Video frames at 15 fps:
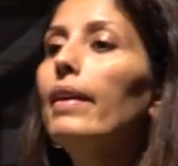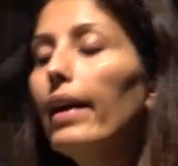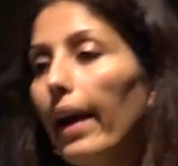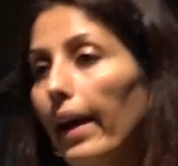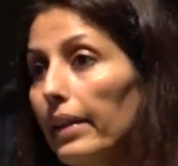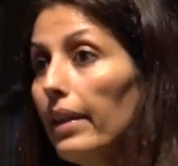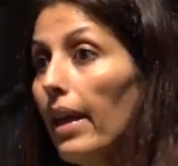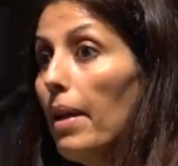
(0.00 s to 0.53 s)

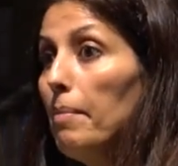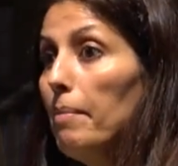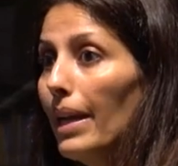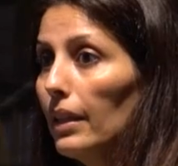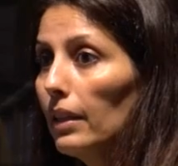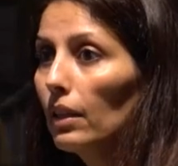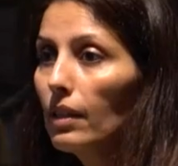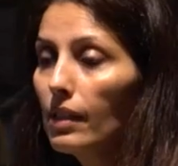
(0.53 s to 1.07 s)
and then
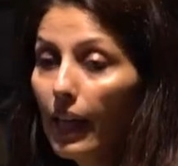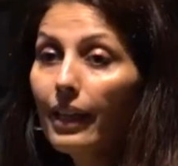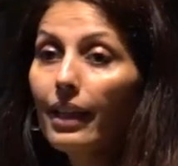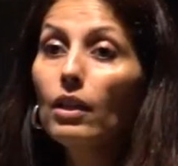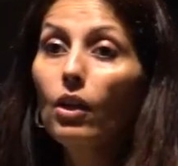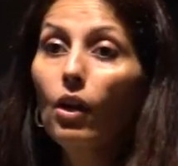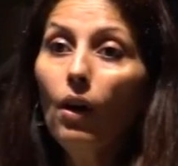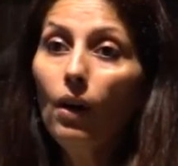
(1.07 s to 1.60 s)
make the
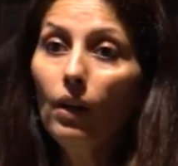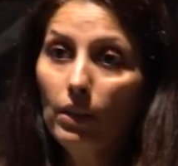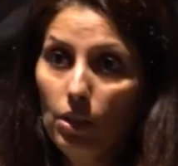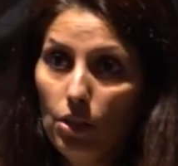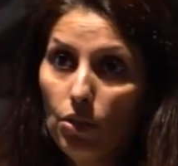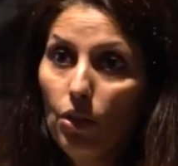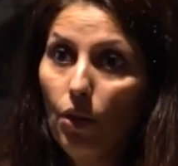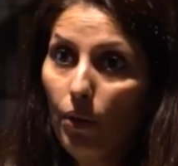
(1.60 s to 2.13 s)
second call
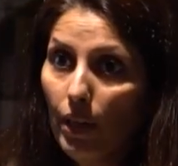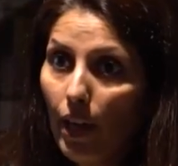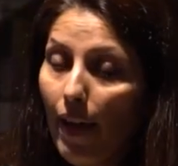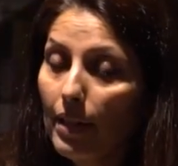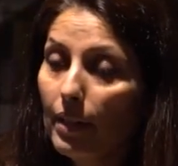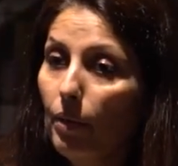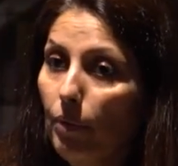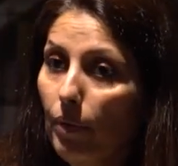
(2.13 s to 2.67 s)
to go
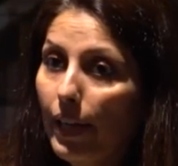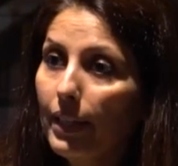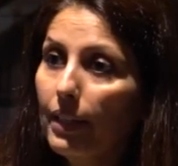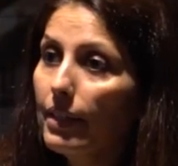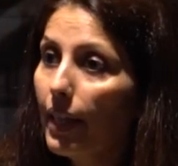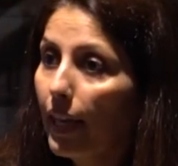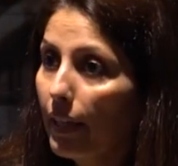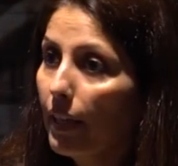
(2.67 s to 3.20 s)
get the right
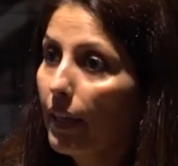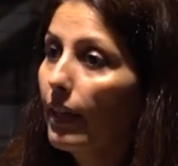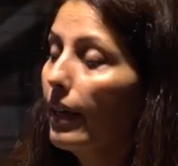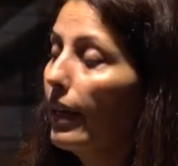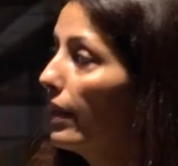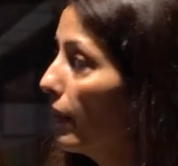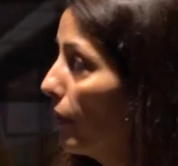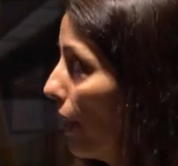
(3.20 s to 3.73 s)
data
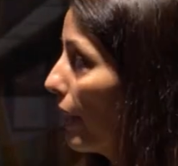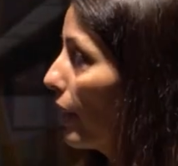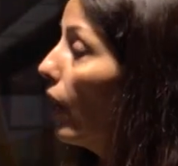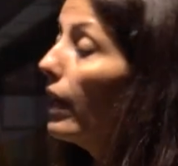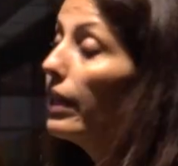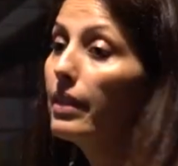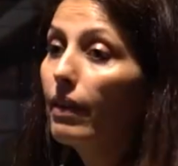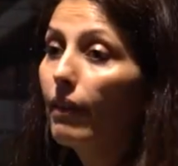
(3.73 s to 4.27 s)
and the right
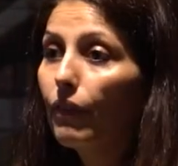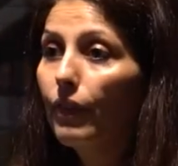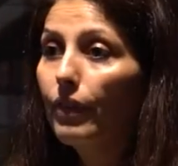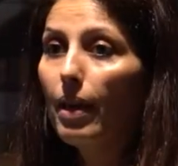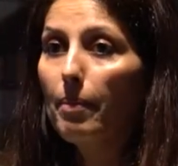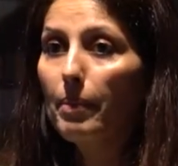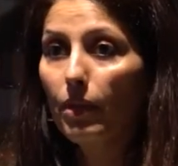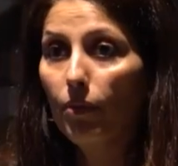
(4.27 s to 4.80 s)
content for
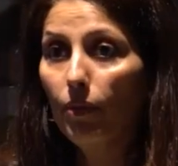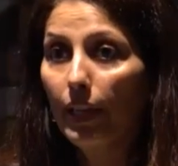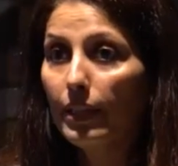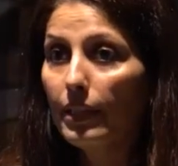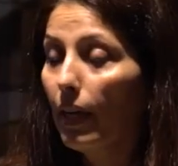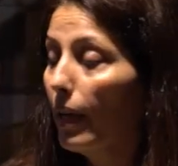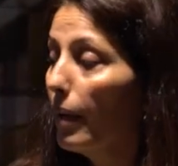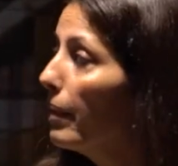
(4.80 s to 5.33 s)
that at the right
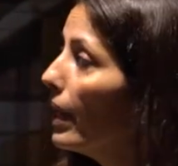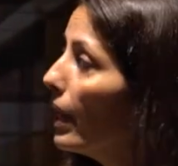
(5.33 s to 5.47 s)
time.